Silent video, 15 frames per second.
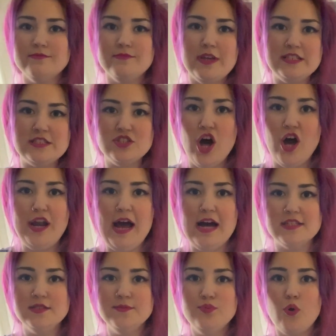it's not
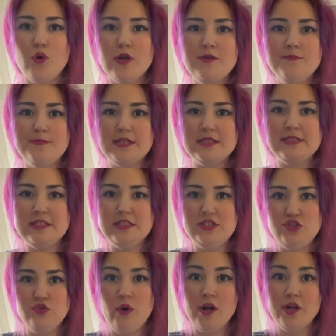as important, but
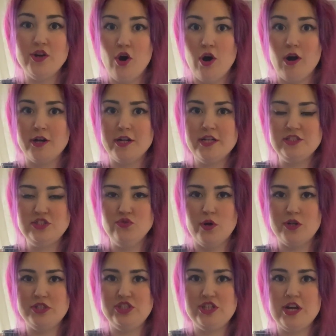since you are an artist, you
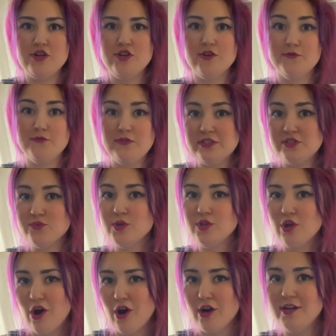want to share your
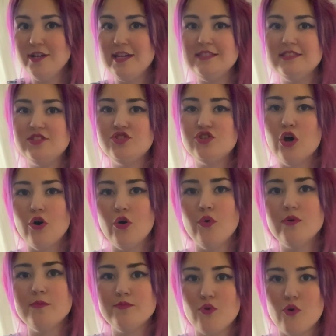visual art, it's so
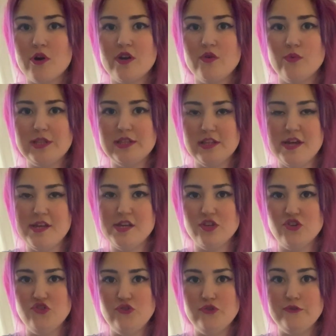important what lighting
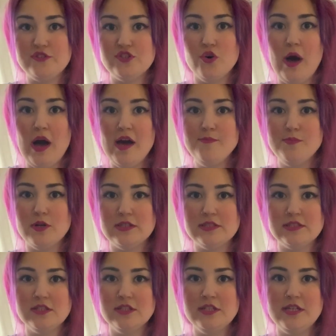you use. So I
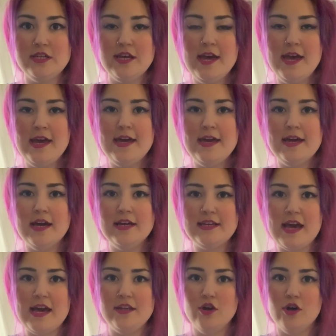personally,
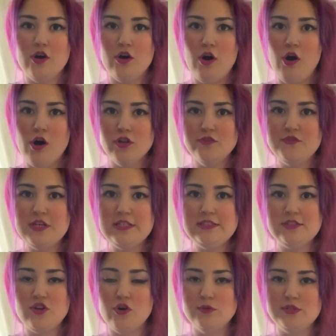again, all of this
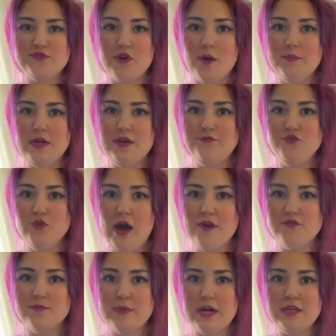goes from if you
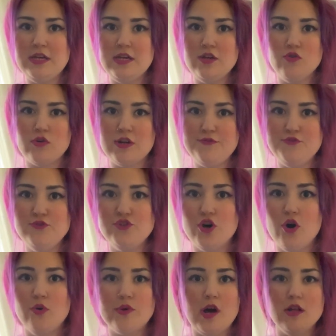have the money, or if you
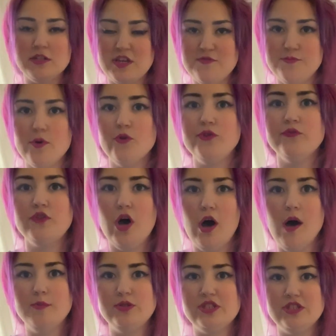don't, I'll give both of the
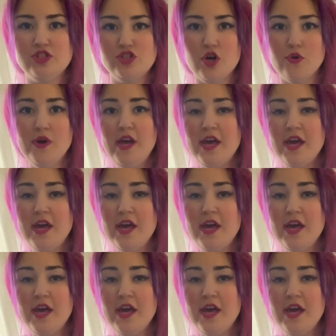options. So